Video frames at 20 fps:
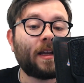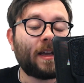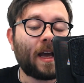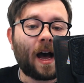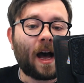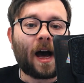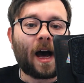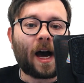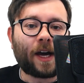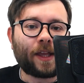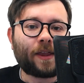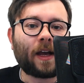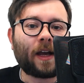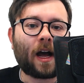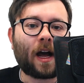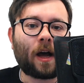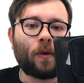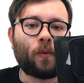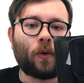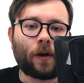Yeah, I think
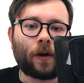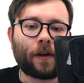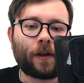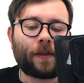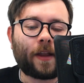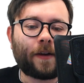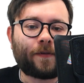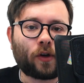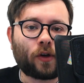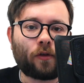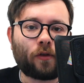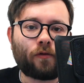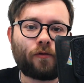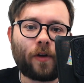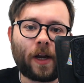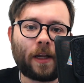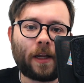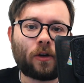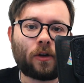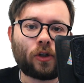I would. They've done a
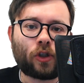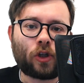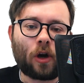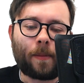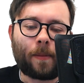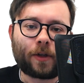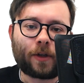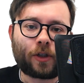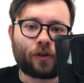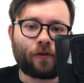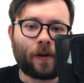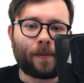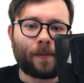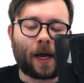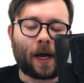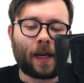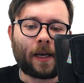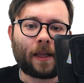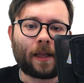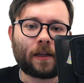really good job of
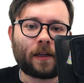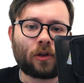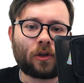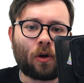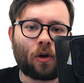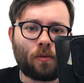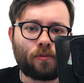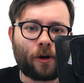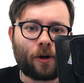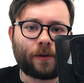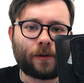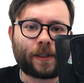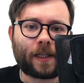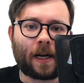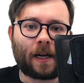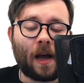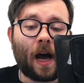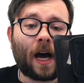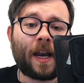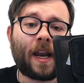streamlining this whole
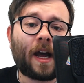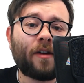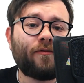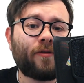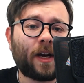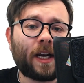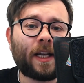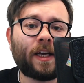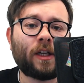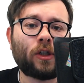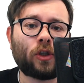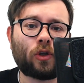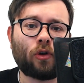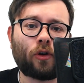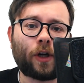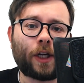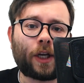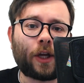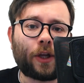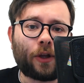process, and I really
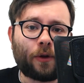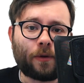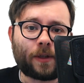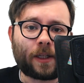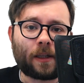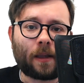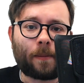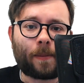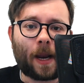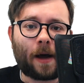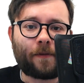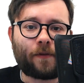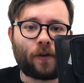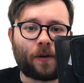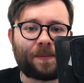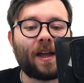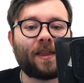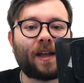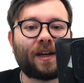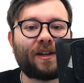enjoyed using the
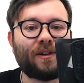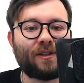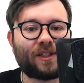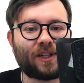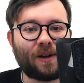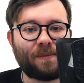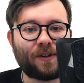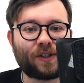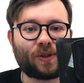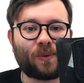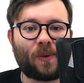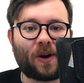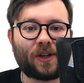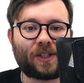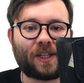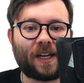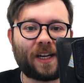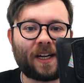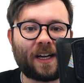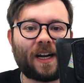platform. Thank you so much for
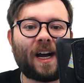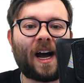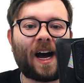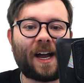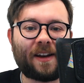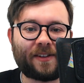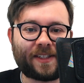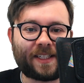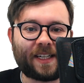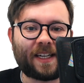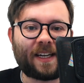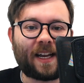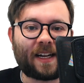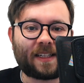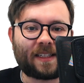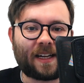watching, and I'll see you next